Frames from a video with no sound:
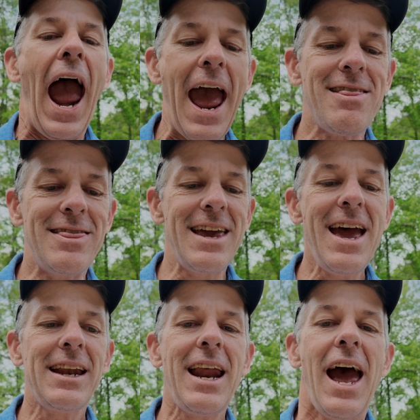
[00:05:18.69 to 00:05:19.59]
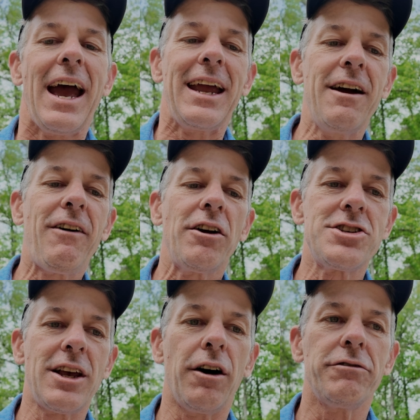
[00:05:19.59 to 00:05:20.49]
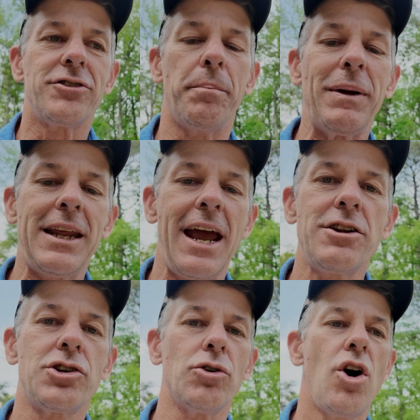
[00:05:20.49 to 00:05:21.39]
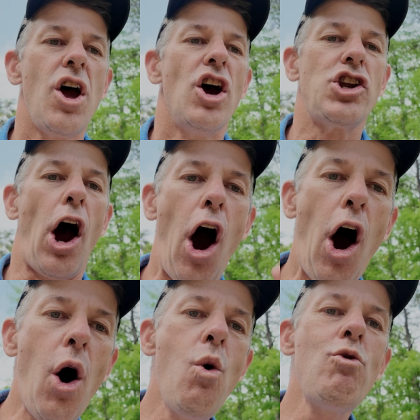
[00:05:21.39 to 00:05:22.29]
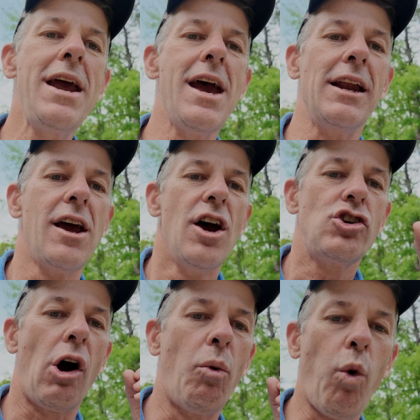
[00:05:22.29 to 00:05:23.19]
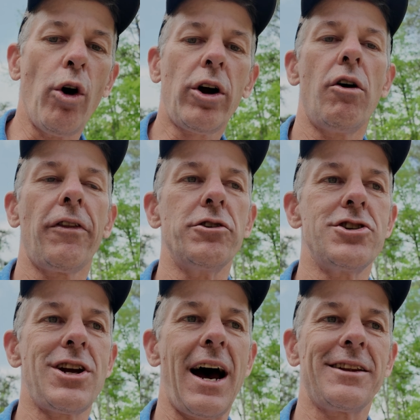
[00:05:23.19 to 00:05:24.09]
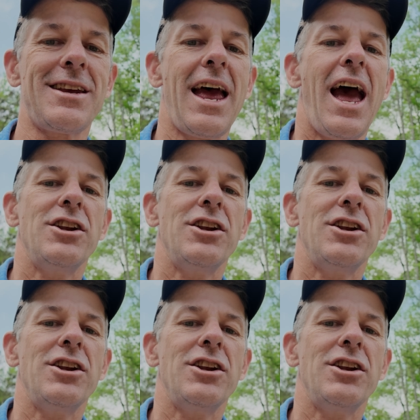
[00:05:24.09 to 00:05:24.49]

and then give ourselves the potential to hone in, to work on those shots,